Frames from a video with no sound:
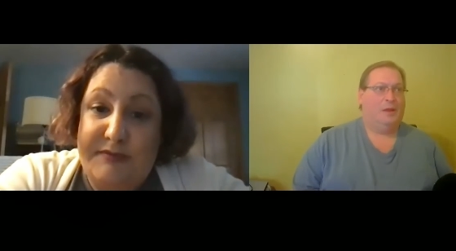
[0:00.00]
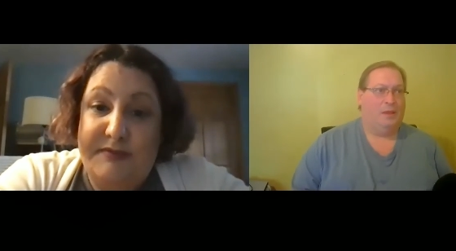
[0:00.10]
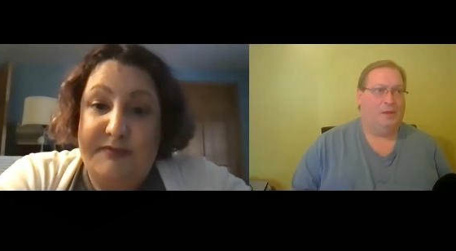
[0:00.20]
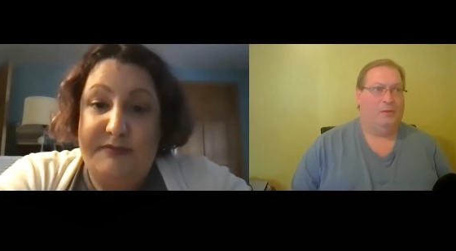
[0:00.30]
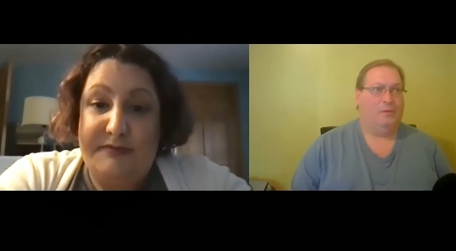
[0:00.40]

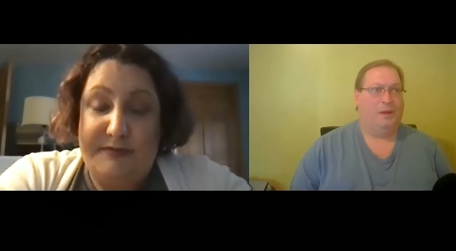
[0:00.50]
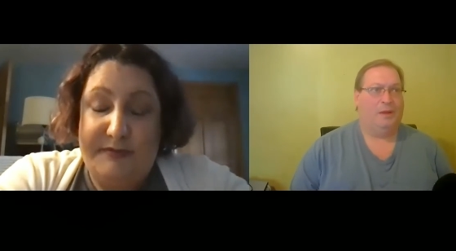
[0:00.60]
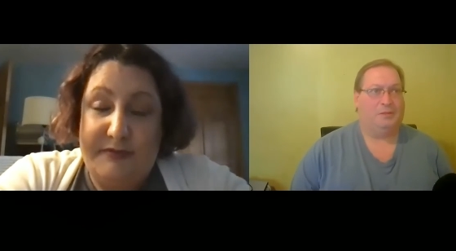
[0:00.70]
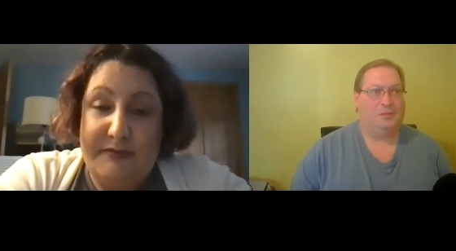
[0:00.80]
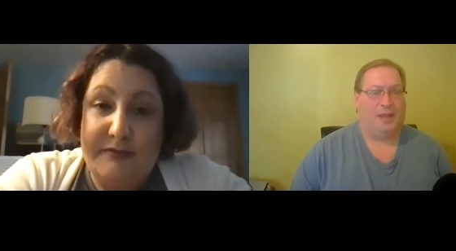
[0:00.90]
Speaker 1: You know,
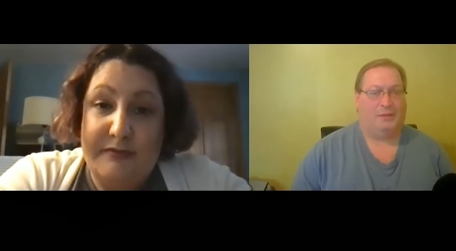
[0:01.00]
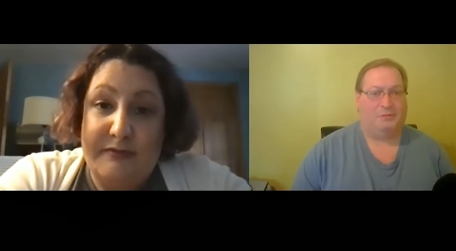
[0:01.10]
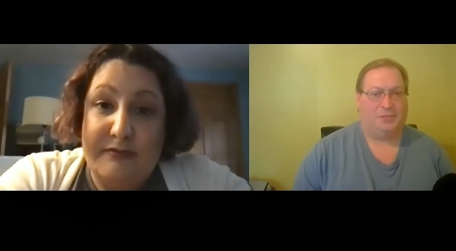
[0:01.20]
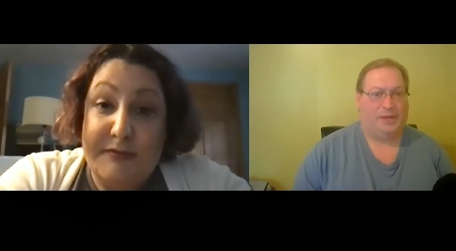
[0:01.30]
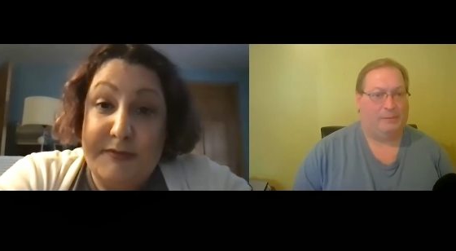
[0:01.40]
uh, Dr.
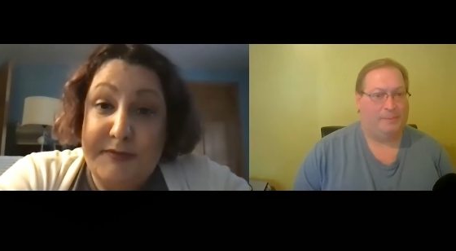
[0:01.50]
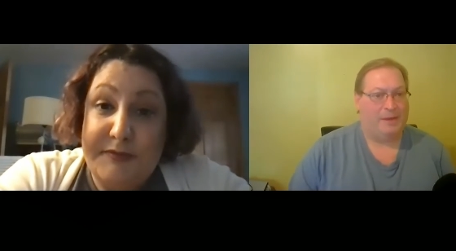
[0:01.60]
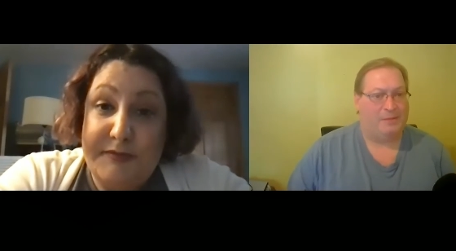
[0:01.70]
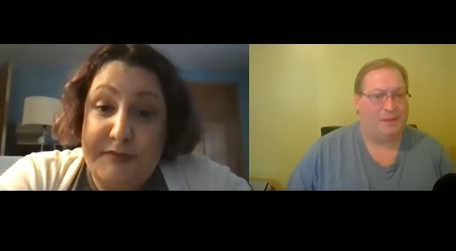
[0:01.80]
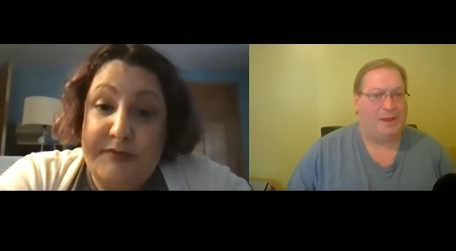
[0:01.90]
Chanel
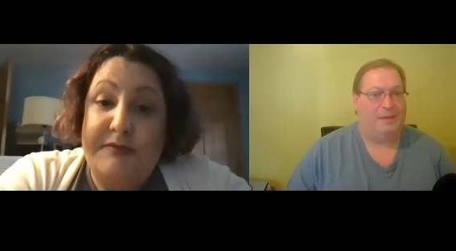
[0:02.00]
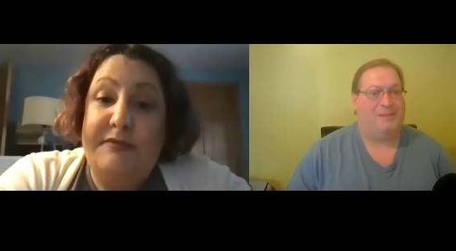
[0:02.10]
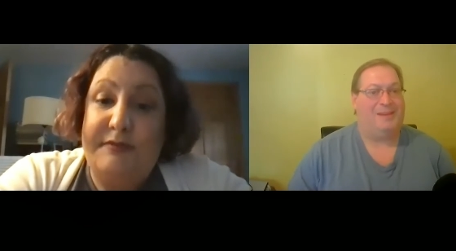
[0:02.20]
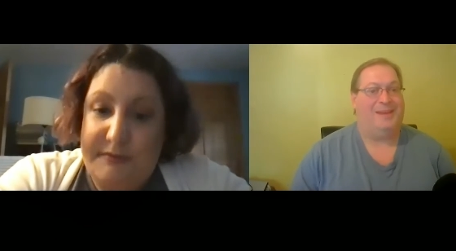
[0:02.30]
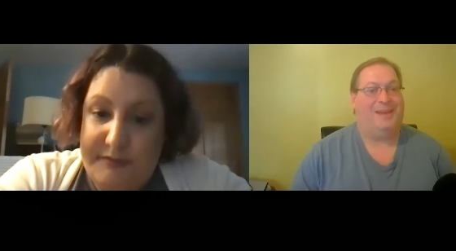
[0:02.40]
Benson has
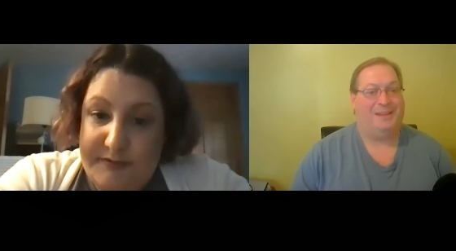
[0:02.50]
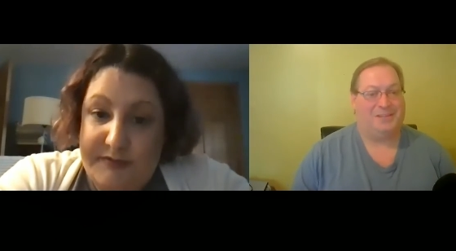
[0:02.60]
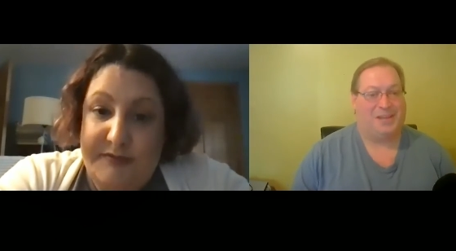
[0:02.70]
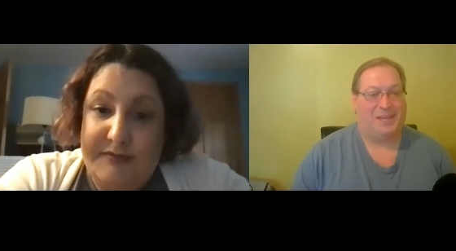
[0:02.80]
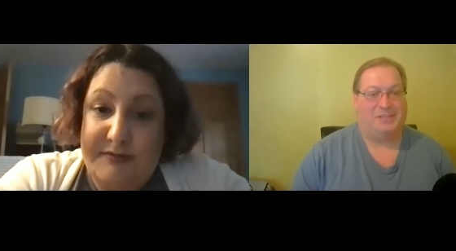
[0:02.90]
an
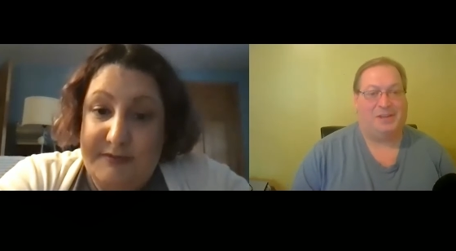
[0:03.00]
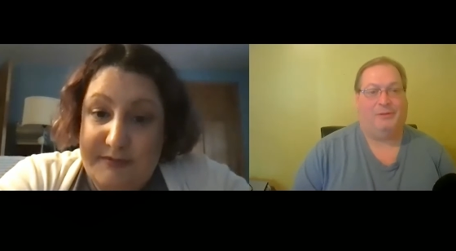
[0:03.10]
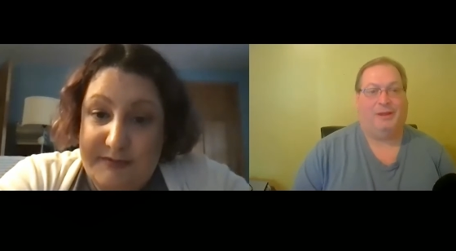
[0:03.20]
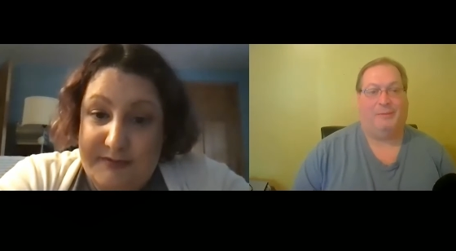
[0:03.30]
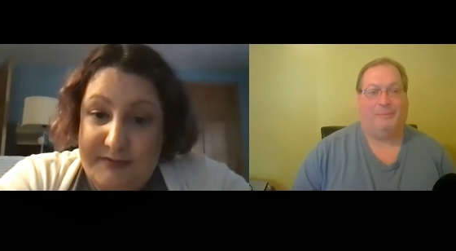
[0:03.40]
education
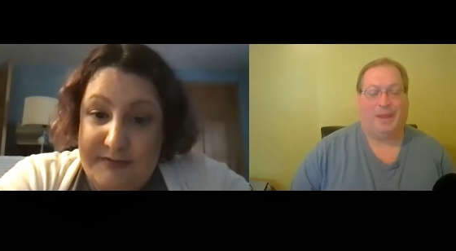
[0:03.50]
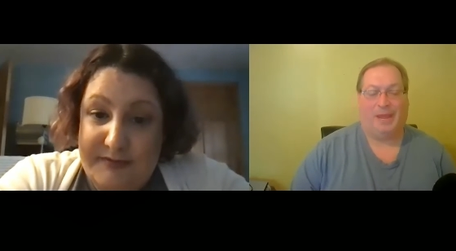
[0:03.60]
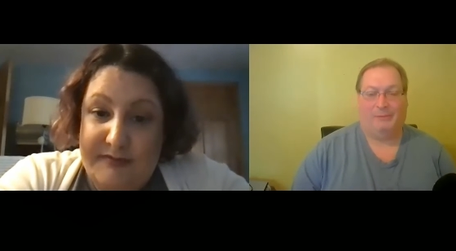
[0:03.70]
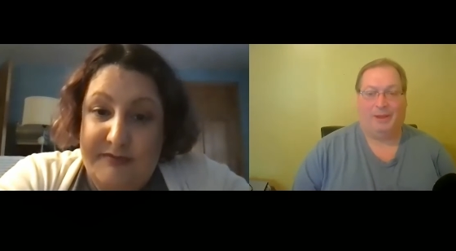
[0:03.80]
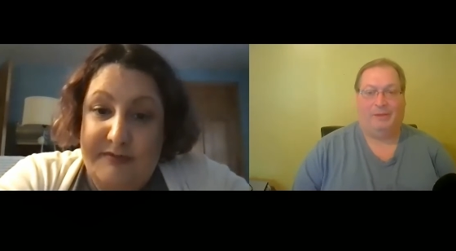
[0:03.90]
gra-
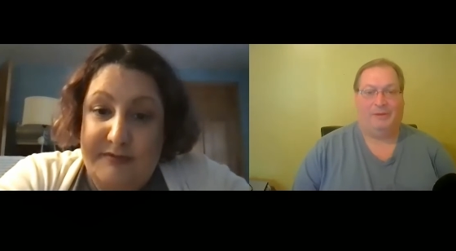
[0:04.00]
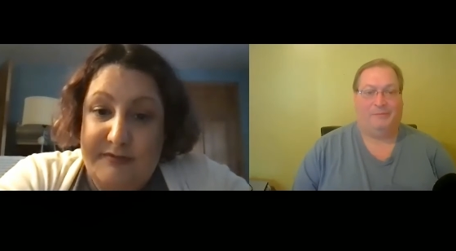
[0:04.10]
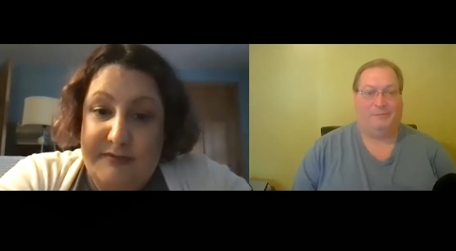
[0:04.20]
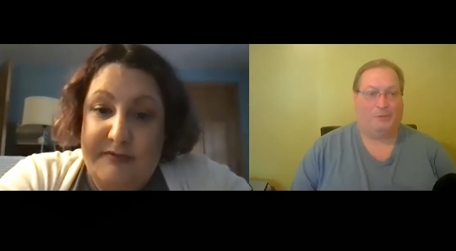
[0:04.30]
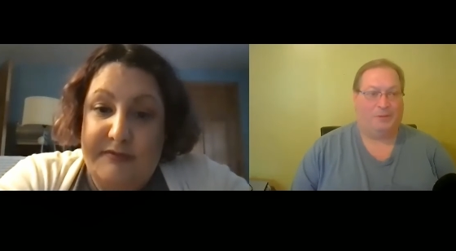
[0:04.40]
background in
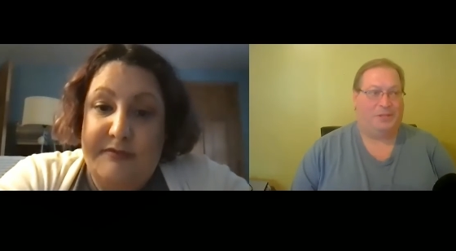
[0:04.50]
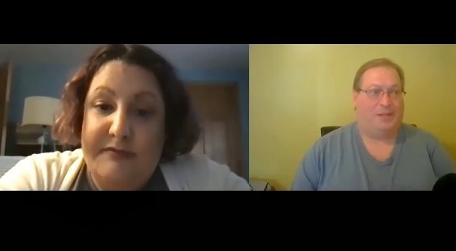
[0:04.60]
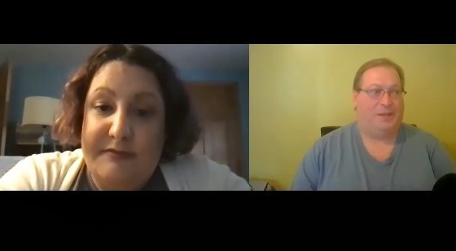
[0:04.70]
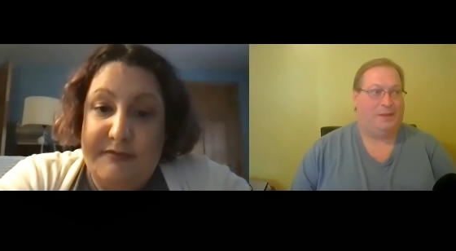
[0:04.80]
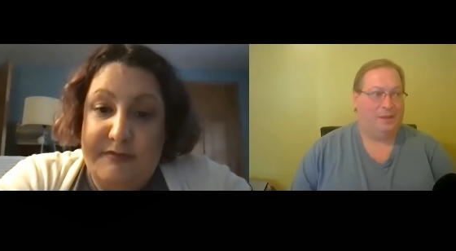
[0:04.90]

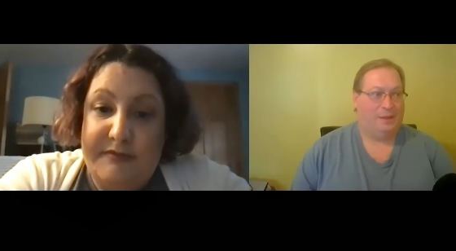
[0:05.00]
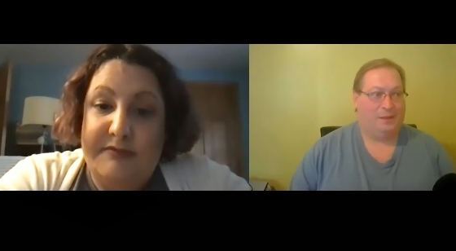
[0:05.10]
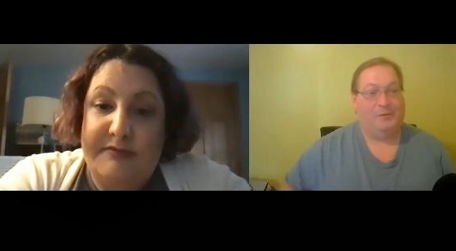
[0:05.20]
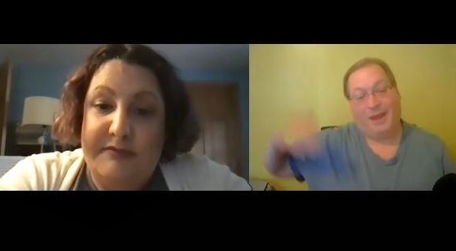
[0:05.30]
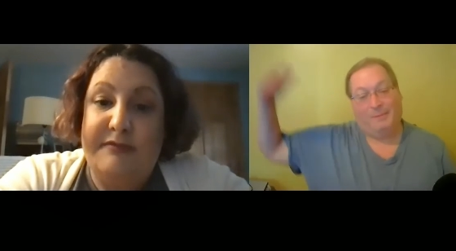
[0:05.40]
14,
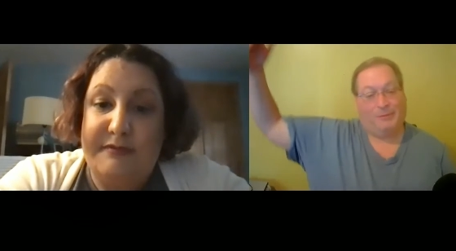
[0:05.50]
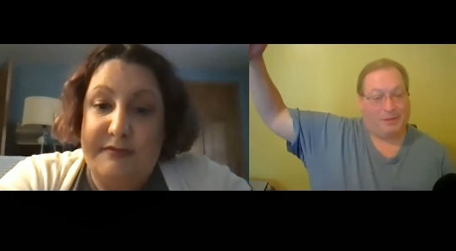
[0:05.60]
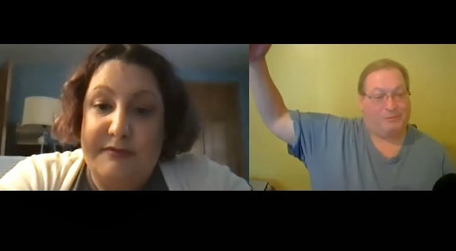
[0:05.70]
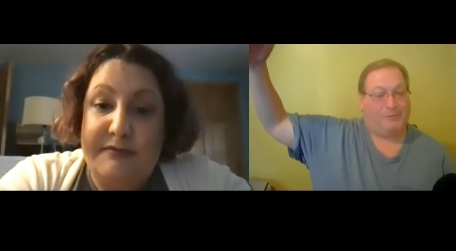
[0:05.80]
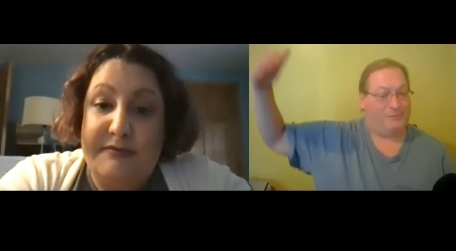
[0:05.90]
your neighbor
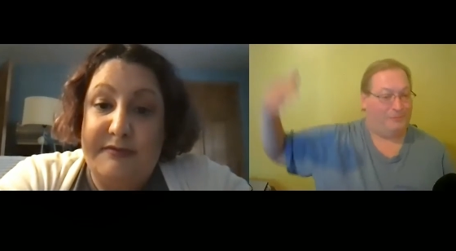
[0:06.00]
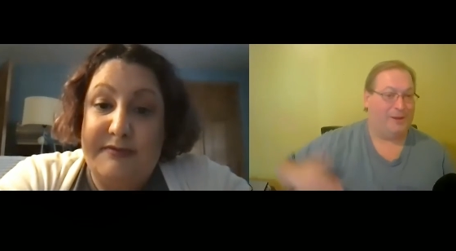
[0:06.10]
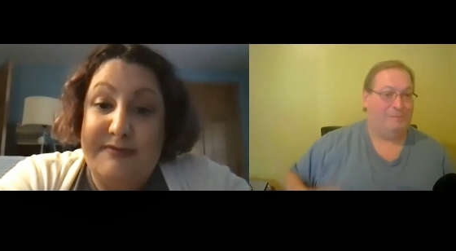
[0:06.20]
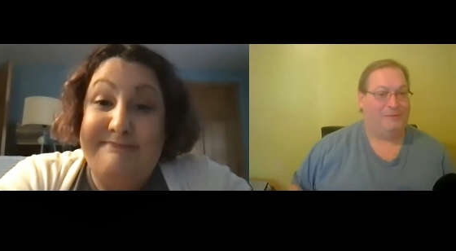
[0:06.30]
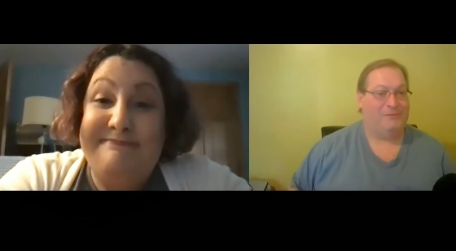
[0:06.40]
district
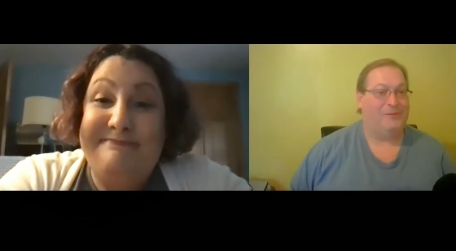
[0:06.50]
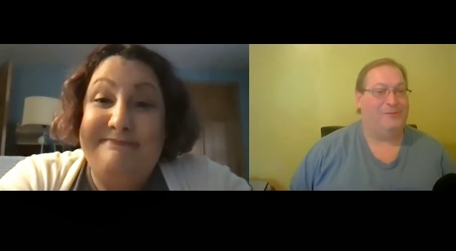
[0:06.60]
right above you,